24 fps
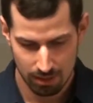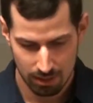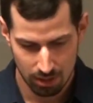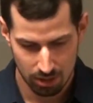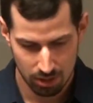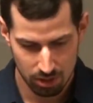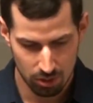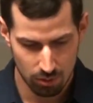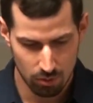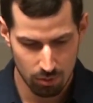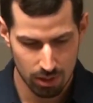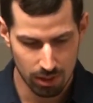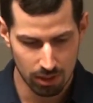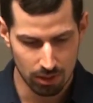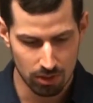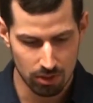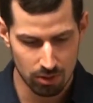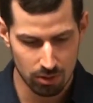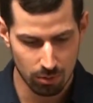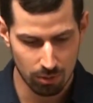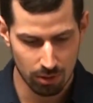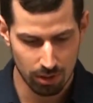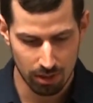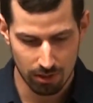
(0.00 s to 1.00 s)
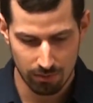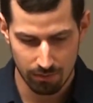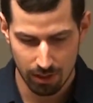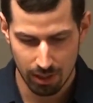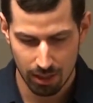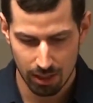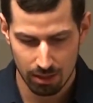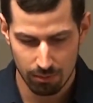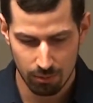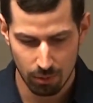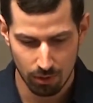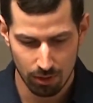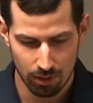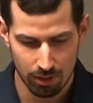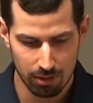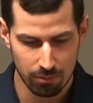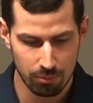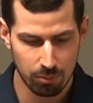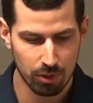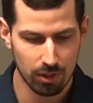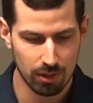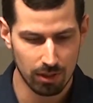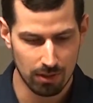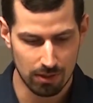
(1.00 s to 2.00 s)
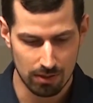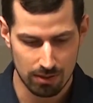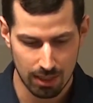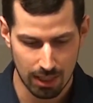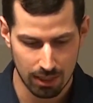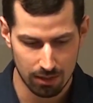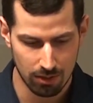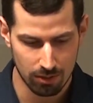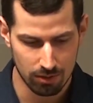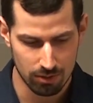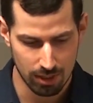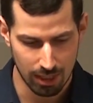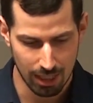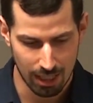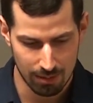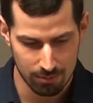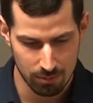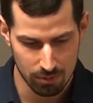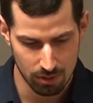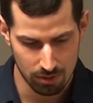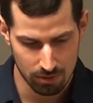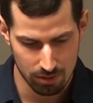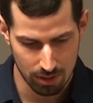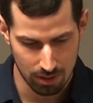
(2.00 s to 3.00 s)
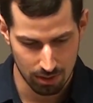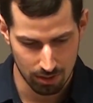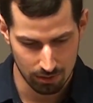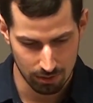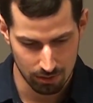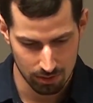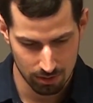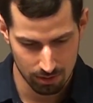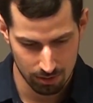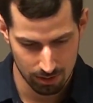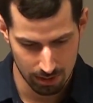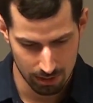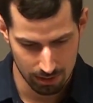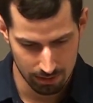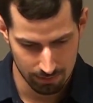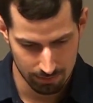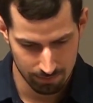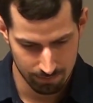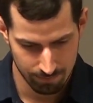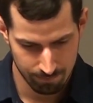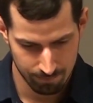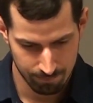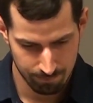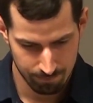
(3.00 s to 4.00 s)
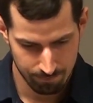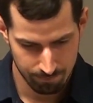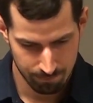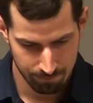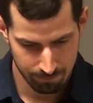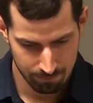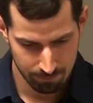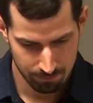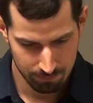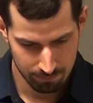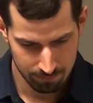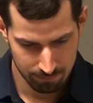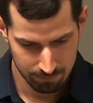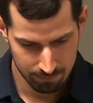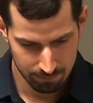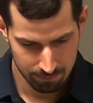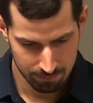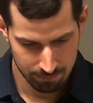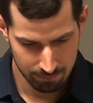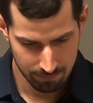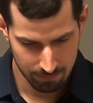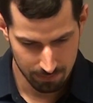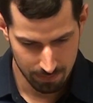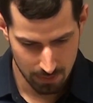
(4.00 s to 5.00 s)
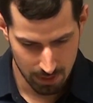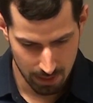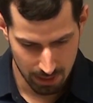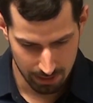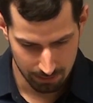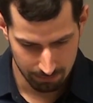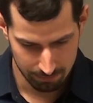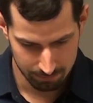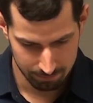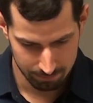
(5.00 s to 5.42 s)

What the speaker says: so we can store it in a variable and then put it inside those tabs you saw on the screen. Okay.